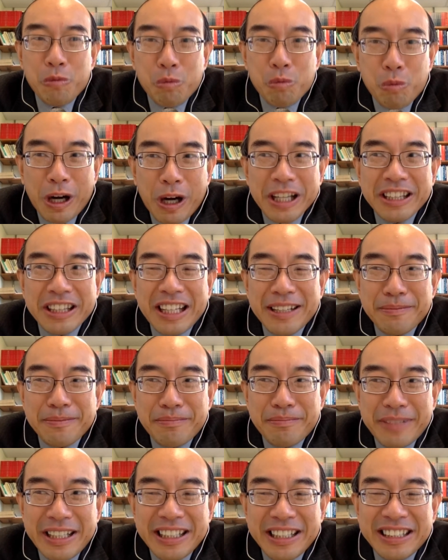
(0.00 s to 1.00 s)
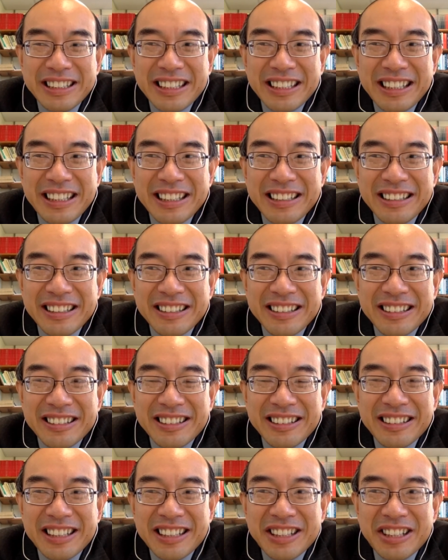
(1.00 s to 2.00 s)
what that means in
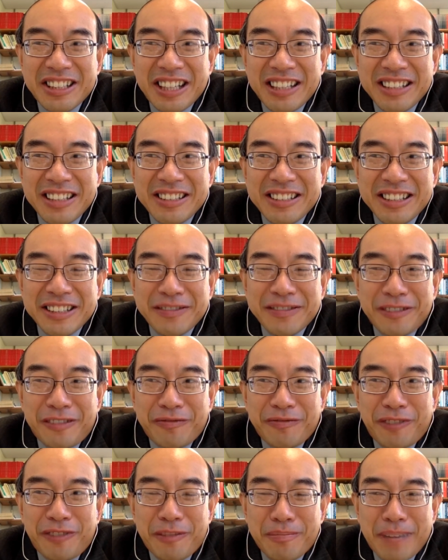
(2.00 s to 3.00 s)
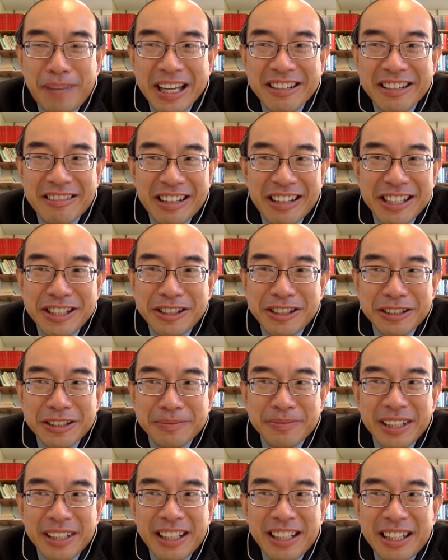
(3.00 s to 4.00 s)
the challenges for migration,
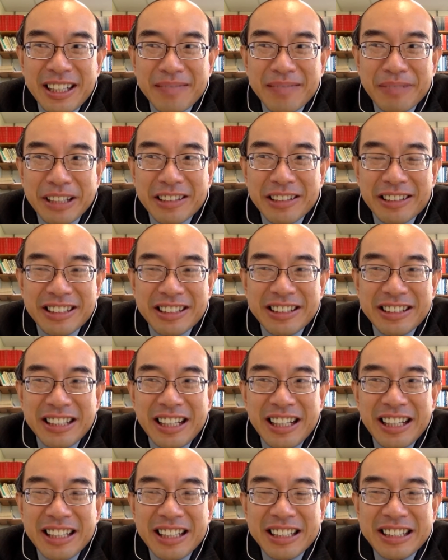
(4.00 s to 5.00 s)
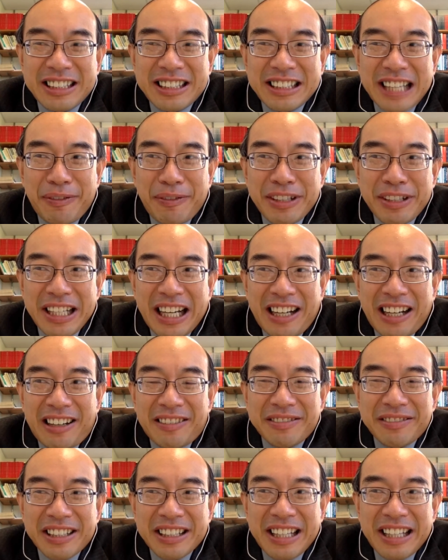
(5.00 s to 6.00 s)
because 7
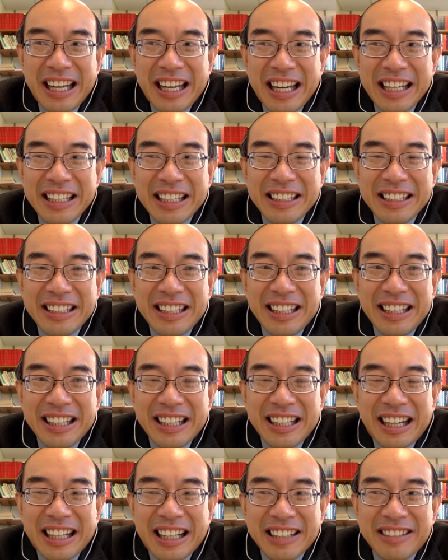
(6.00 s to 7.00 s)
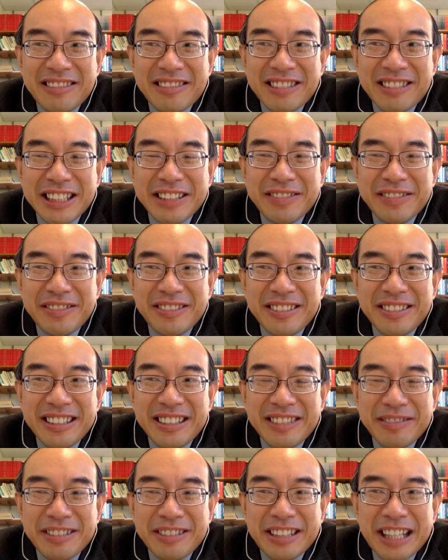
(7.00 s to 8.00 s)
out of the 10 countries
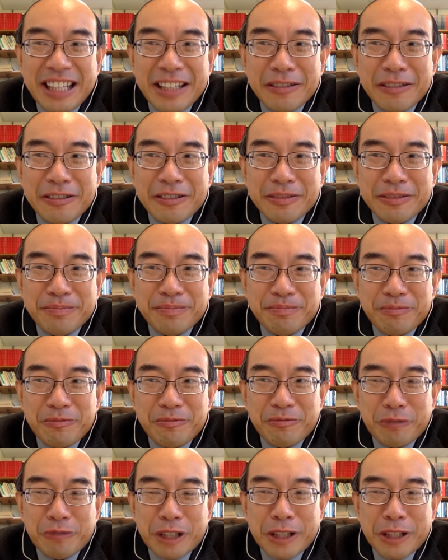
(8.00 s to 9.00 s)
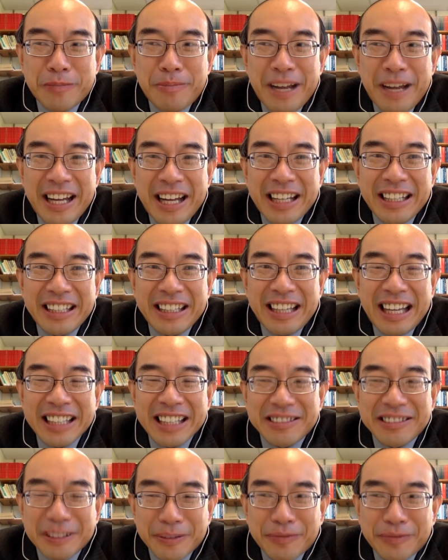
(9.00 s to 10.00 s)
that the World Bank
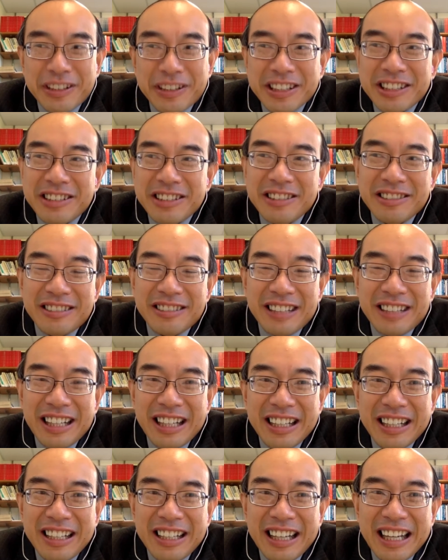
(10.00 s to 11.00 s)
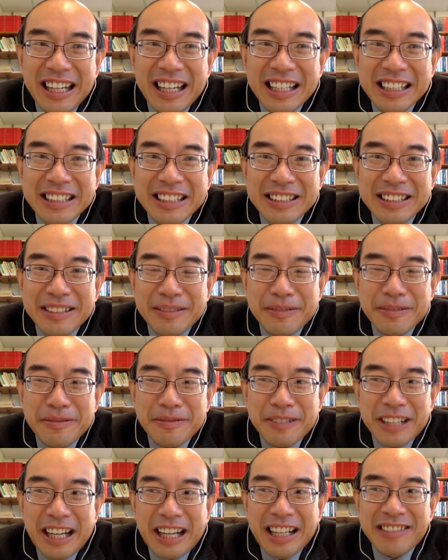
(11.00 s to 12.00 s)
has referred to as
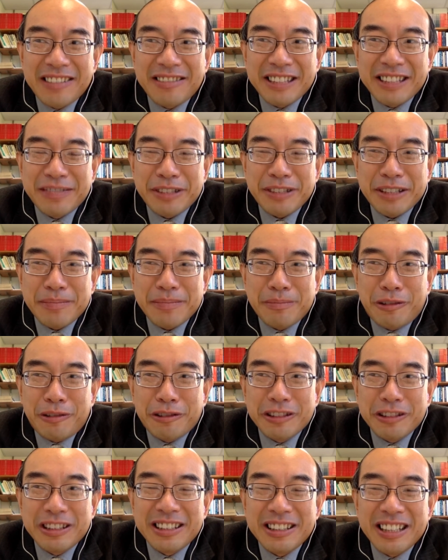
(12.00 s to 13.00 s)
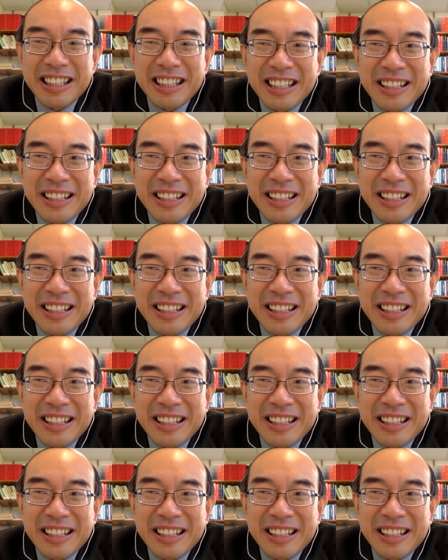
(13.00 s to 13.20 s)
countries with the most